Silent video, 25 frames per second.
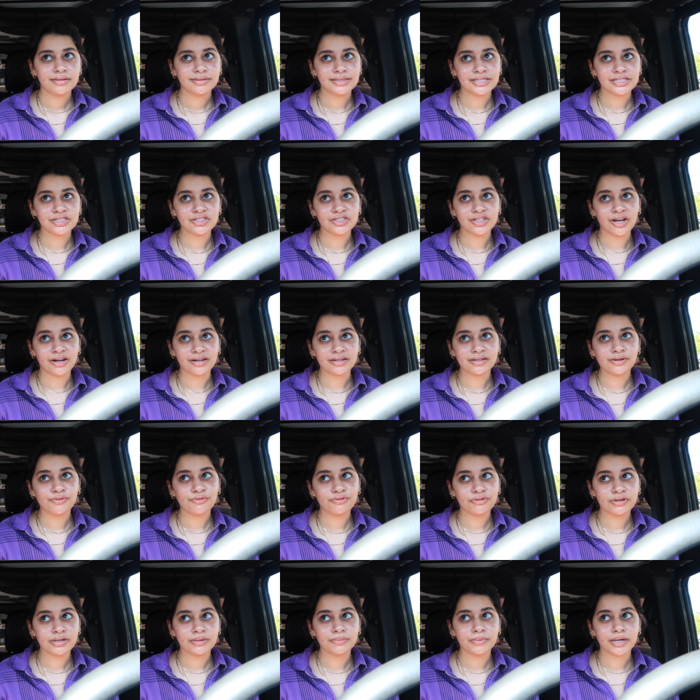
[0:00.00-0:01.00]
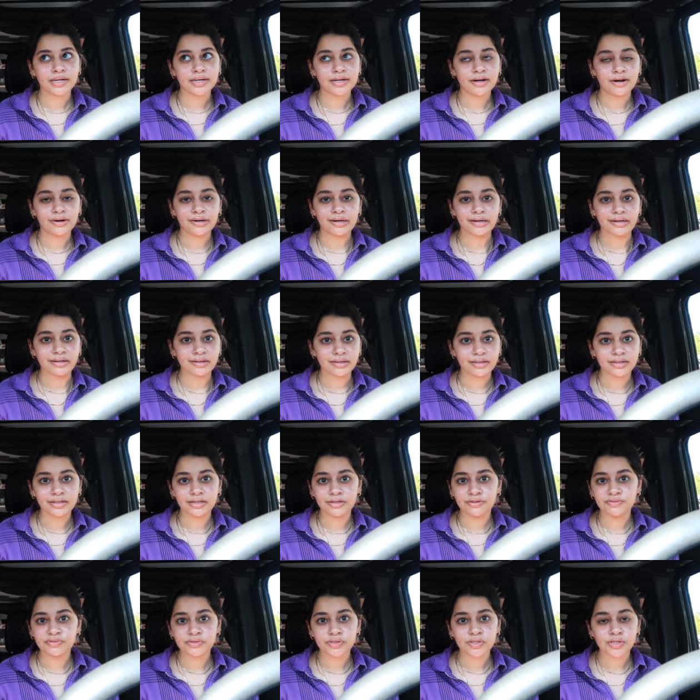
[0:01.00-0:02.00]
this is not gonna fit in my car and
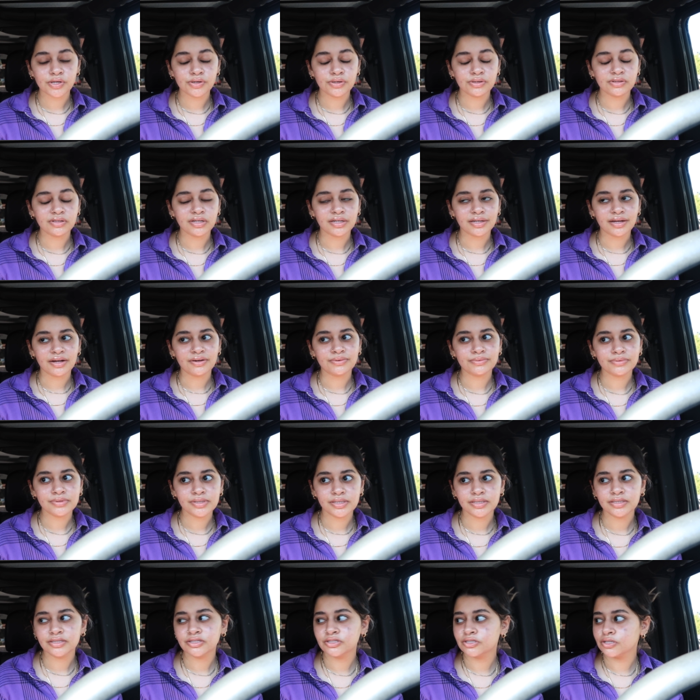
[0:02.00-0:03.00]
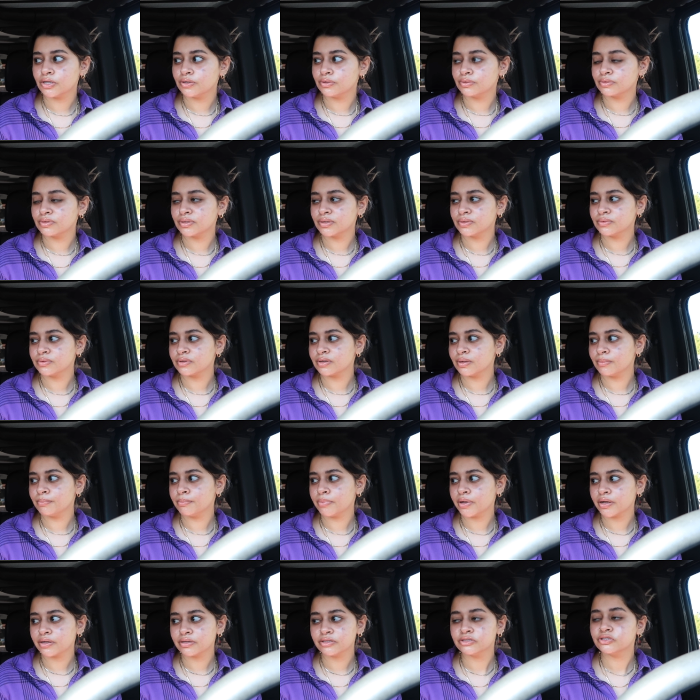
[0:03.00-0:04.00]
if so like I really don't know what I'm
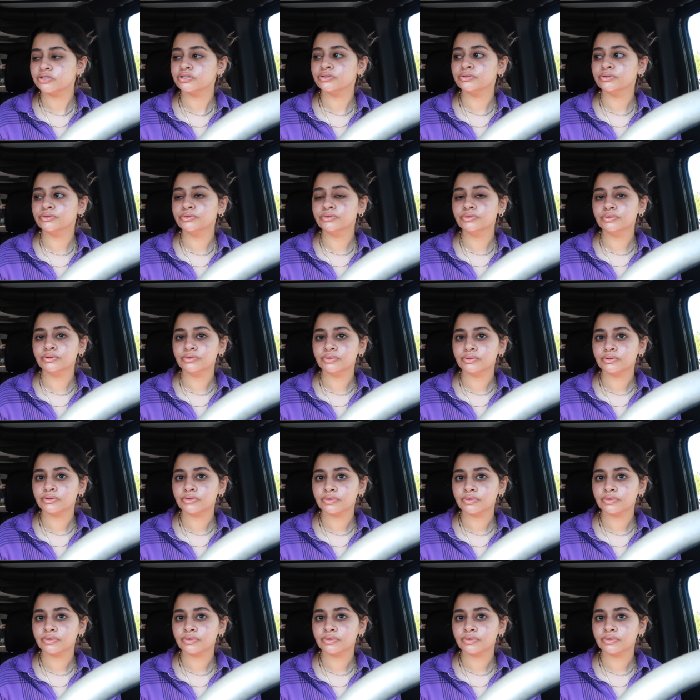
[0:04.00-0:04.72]
about to do.